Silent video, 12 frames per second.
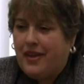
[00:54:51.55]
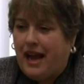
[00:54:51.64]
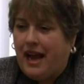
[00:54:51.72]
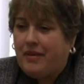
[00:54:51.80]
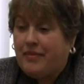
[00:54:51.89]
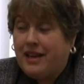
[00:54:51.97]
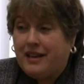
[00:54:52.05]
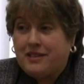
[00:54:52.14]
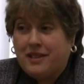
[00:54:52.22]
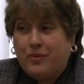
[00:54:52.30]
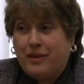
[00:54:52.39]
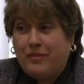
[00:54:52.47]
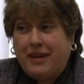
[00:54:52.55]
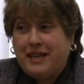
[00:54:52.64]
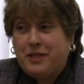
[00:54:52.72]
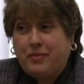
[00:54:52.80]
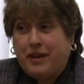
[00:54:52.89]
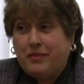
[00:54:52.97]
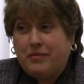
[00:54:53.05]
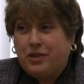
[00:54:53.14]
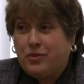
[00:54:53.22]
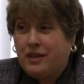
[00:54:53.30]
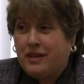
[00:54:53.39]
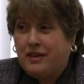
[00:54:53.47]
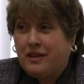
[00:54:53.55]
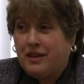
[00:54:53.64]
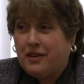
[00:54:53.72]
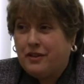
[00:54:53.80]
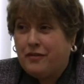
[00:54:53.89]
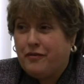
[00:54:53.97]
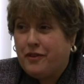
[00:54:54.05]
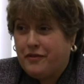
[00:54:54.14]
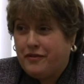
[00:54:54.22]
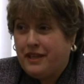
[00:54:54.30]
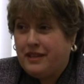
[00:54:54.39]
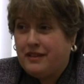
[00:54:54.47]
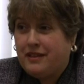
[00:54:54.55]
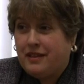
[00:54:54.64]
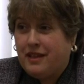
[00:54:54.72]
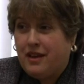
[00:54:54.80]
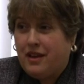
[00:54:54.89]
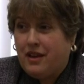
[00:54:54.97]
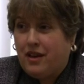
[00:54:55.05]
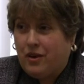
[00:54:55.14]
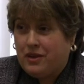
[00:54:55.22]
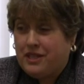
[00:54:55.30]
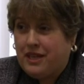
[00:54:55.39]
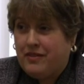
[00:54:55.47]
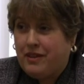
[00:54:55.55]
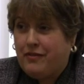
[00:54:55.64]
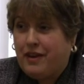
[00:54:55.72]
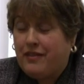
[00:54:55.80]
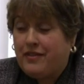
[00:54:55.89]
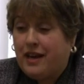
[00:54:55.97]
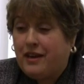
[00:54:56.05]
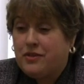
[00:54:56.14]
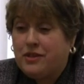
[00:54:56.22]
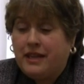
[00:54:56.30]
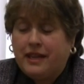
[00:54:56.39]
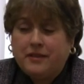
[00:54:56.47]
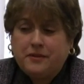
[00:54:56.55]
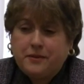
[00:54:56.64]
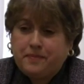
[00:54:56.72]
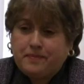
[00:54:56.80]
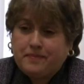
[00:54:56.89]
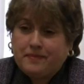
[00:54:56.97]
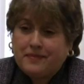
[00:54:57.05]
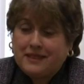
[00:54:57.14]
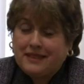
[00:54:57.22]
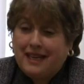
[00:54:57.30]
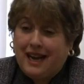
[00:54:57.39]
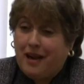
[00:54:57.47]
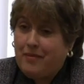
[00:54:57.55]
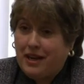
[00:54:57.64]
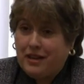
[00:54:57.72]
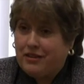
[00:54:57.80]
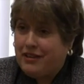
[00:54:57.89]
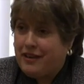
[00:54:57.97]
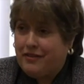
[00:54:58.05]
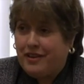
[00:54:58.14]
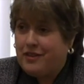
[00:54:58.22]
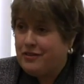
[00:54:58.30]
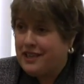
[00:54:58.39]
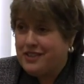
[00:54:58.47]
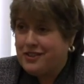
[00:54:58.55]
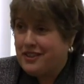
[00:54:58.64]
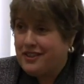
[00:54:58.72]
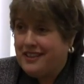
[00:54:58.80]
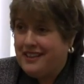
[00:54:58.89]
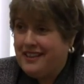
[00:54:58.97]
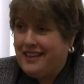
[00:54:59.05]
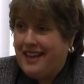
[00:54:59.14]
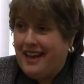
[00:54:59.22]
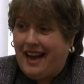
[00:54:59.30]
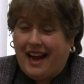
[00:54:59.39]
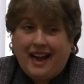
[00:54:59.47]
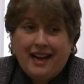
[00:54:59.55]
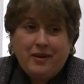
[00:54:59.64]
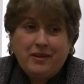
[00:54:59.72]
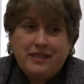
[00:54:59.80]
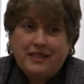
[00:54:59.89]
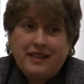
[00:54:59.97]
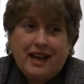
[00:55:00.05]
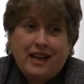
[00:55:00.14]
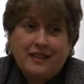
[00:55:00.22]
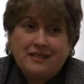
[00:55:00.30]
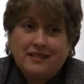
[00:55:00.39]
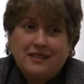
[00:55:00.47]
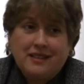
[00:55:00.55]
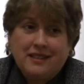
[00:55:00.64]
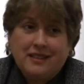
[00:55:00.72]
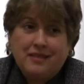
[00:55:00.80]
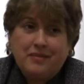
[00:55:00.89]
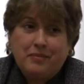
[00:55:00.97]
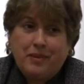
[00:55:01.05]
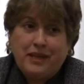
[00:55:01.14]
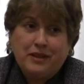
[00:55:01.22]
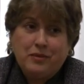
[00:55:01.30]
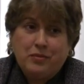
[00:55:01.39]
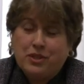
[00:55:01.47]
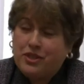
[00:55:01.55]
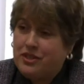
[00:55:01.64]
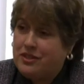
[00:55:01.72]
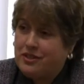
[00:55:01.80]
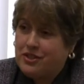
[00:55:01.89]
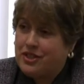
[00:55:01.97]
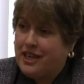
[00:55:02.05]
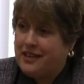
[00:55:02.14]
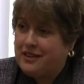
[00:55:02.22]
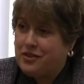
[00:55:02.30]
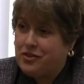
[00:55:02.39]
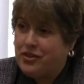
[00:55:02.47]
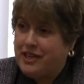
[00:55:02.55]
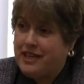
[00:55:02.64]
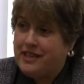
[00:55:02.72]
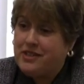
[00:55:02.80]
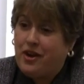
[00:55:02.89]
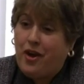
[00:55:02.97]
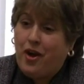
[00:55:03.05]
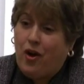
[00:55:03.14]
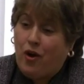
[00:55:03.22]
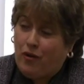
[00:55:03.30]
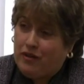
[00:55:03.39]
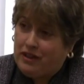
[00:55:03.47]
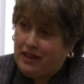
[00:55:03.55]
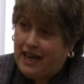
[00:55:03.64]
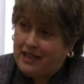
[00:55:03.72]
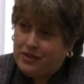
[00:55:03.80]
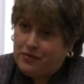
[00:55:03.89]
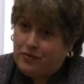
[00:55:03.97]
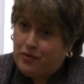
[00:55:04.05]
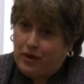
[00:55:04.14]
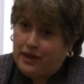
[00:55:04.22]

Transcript: I'm guessing we may spend between another 50 or 75,000, and I'm not a great fundraiser. I did not beat the bushes or shake the trees over the last 4